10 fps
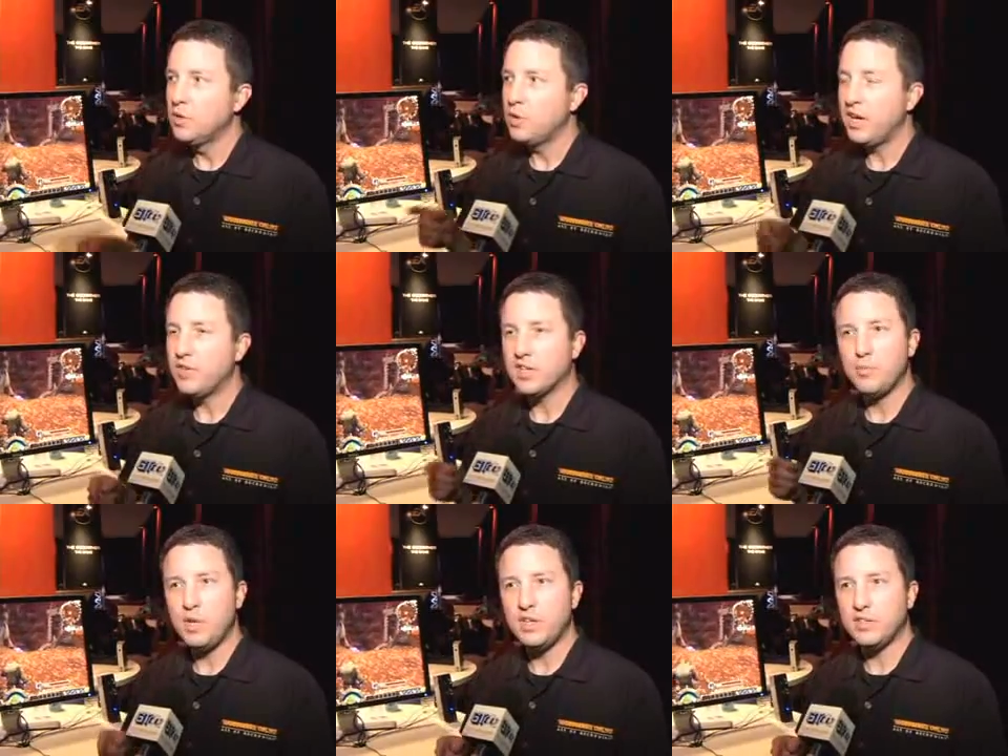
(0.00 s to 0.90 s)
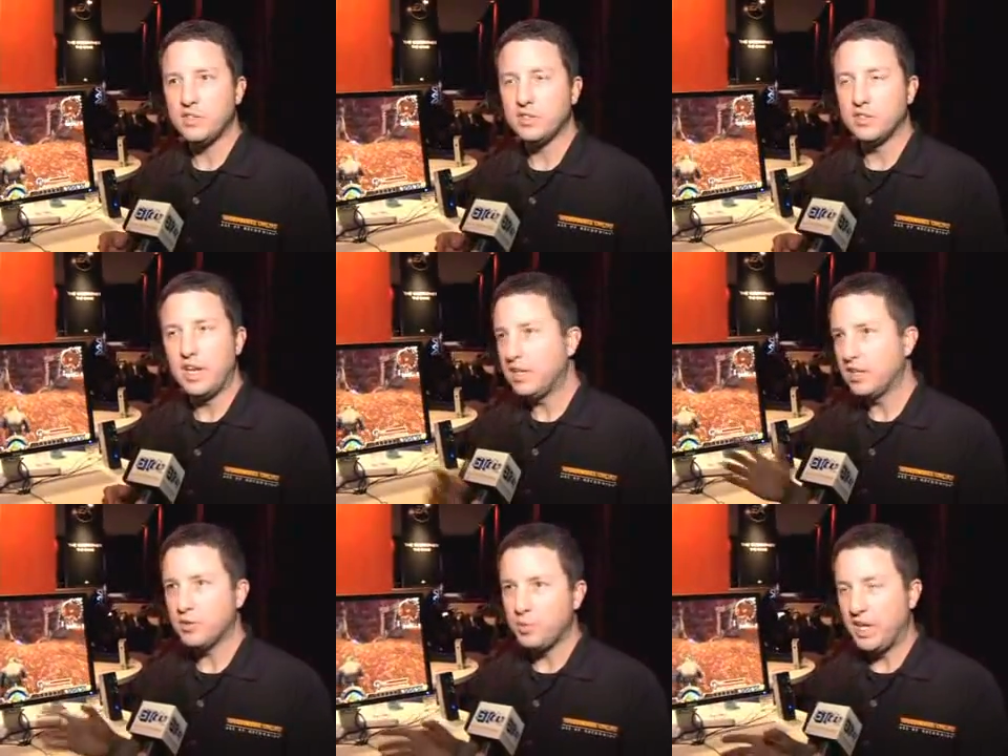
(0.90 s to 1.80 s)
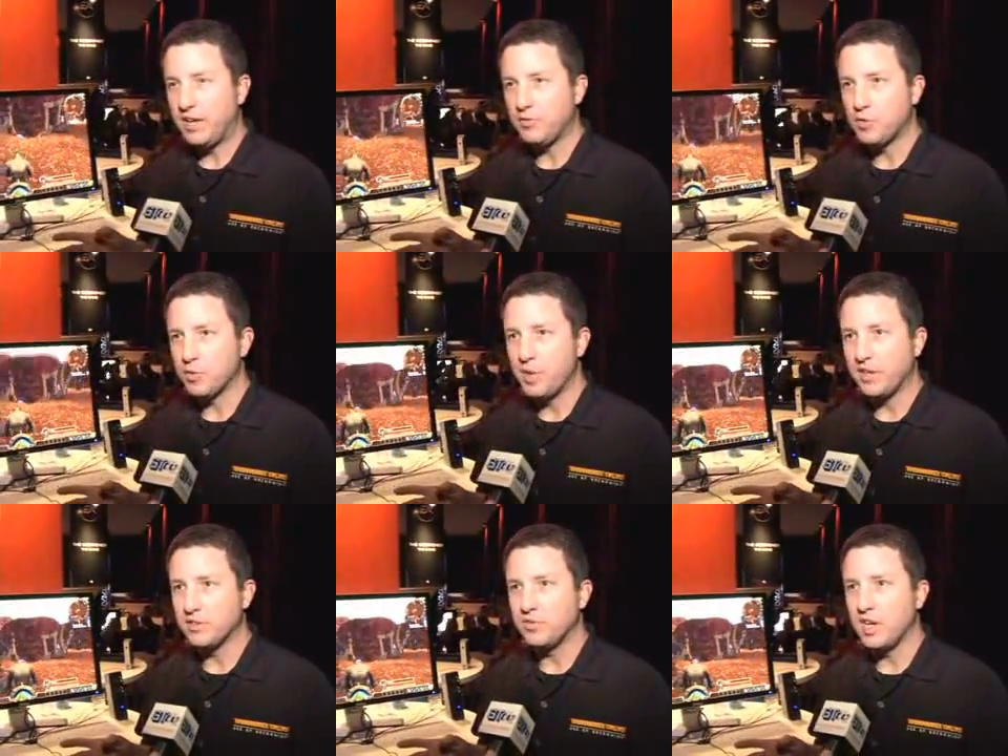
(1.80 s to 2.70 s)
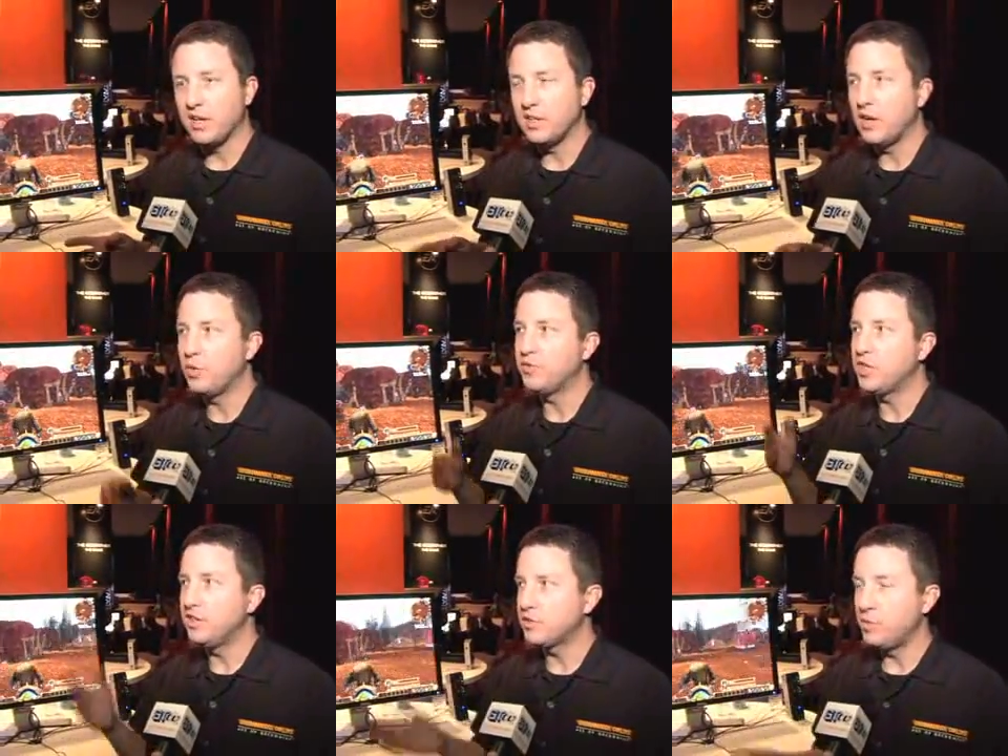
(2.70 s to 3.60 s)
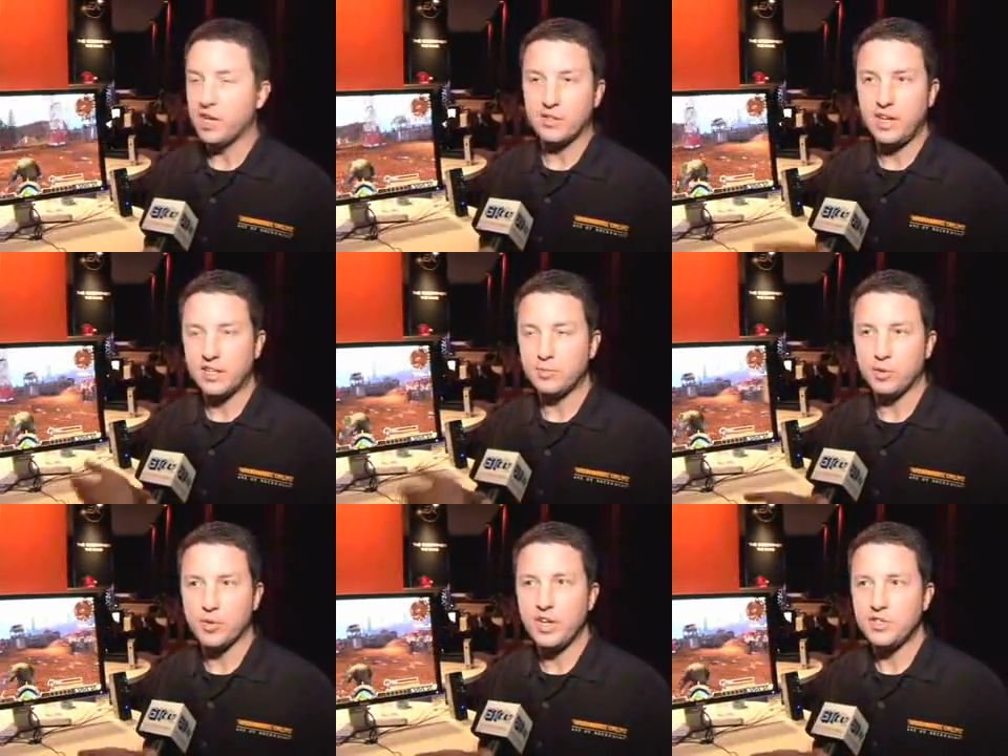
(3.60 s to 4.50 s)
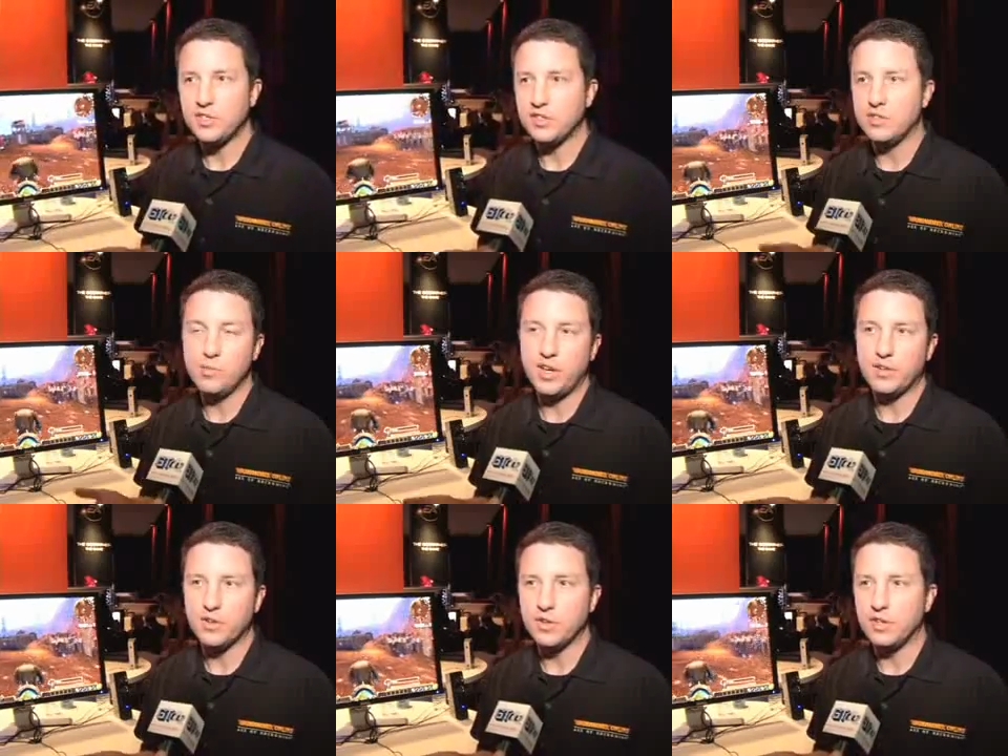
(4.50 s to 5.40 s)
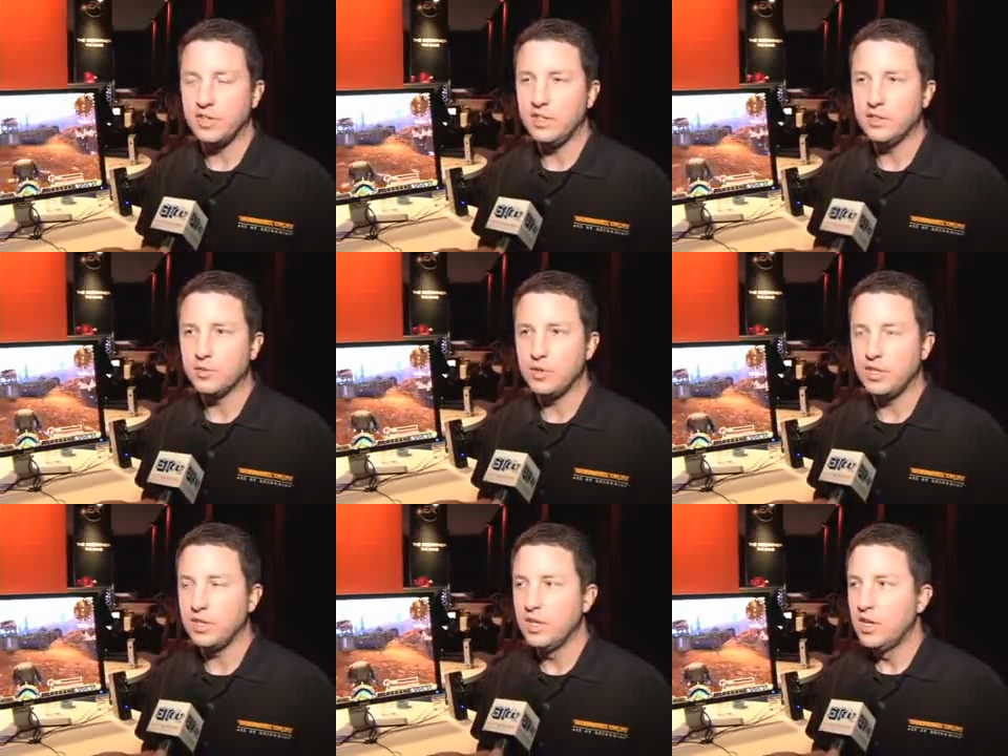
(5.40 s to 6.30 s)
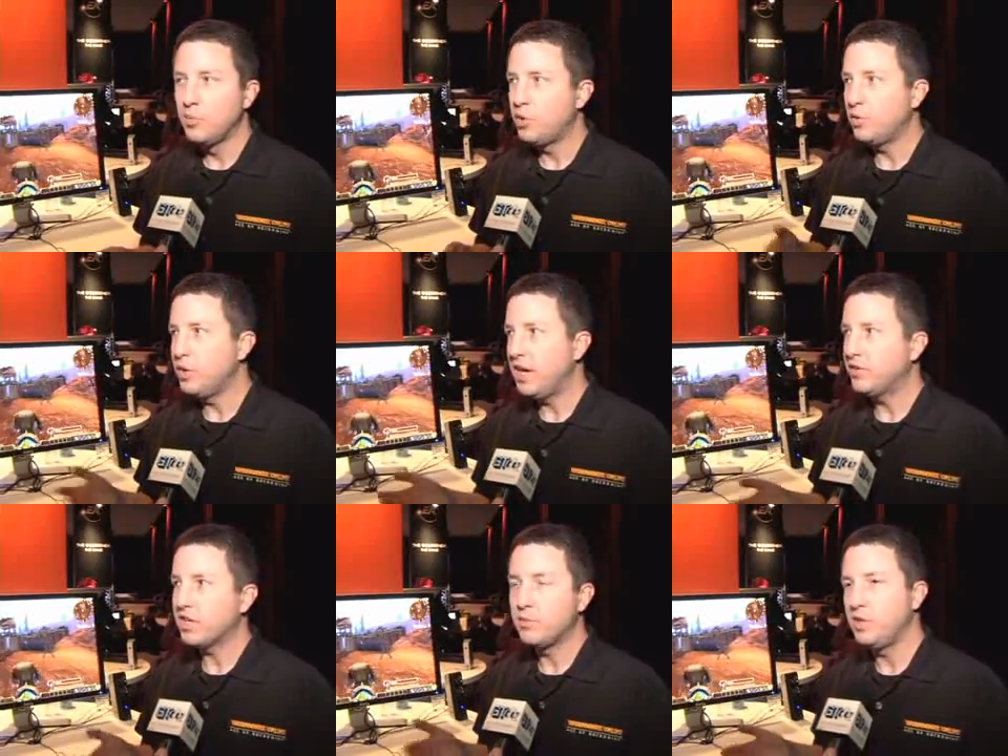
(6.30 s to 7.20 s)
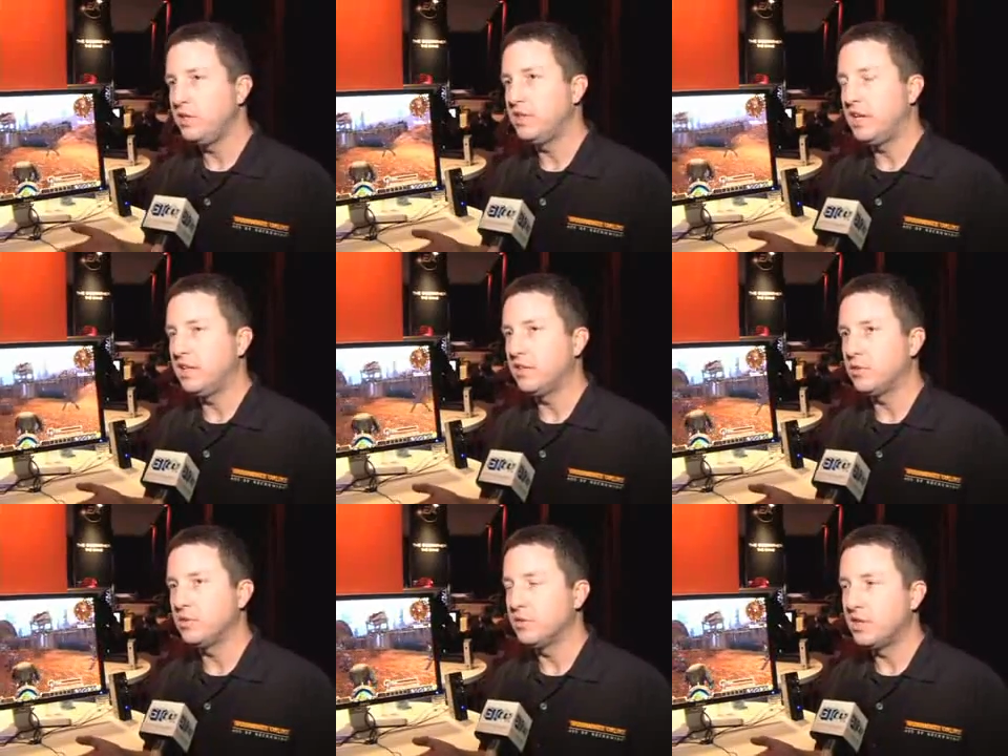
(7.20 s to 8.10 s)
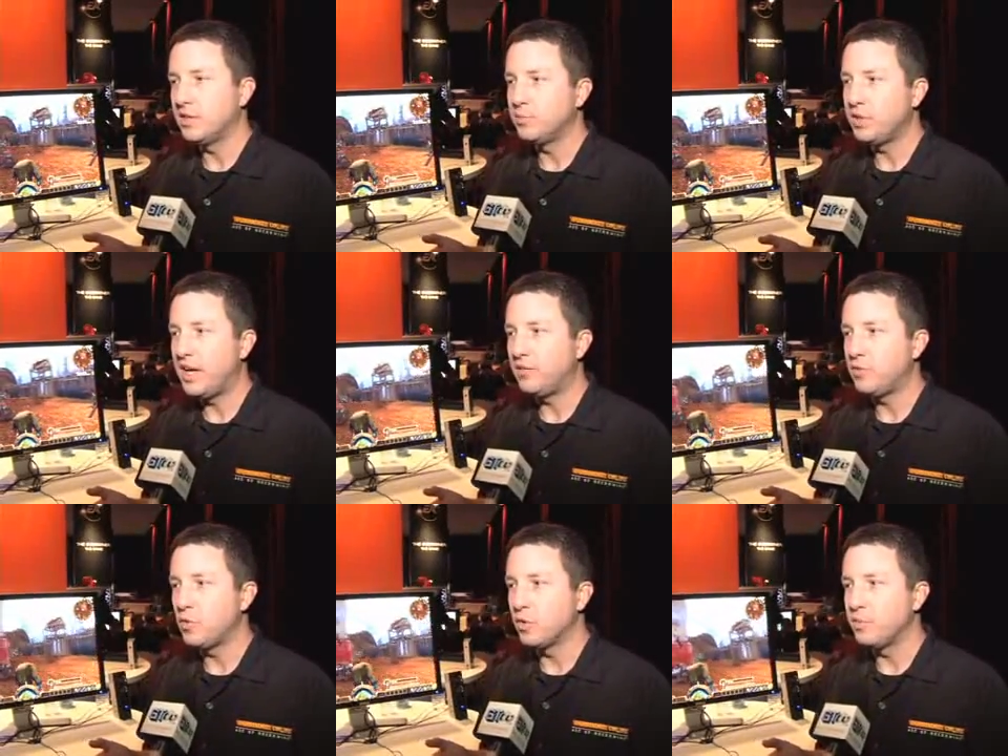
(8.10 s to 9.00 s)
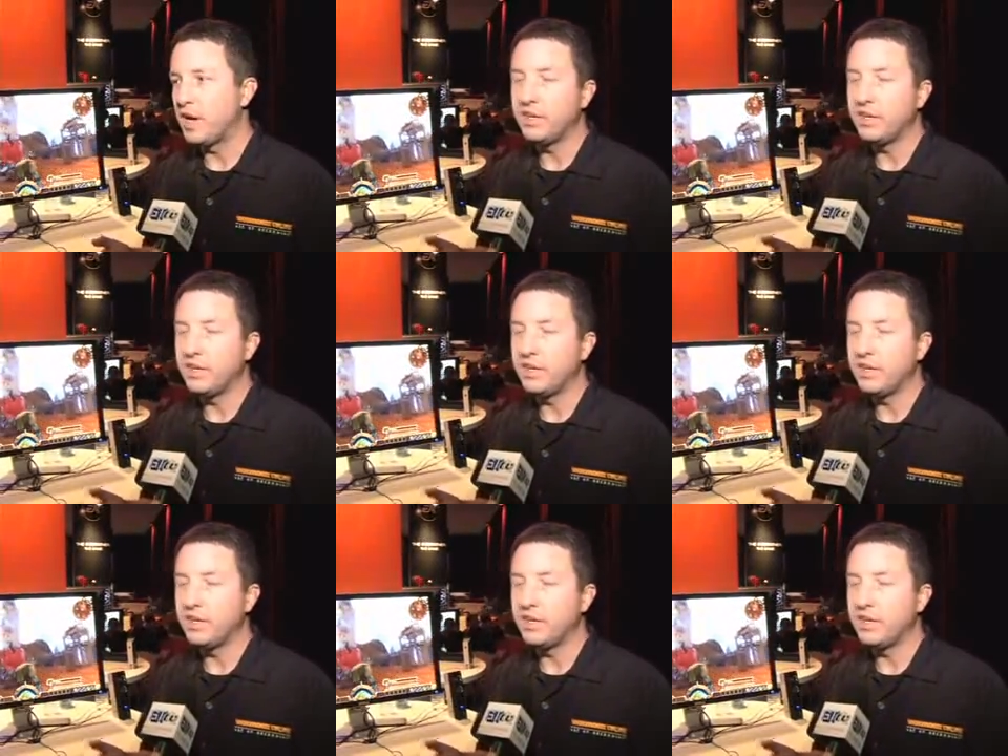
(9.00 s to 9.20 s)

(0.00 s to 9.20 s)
We haven't committed to any other platform as of yet. Now, we've done some explorations, as you might have heard, at E3, but we haven't committed to any other platform. Now,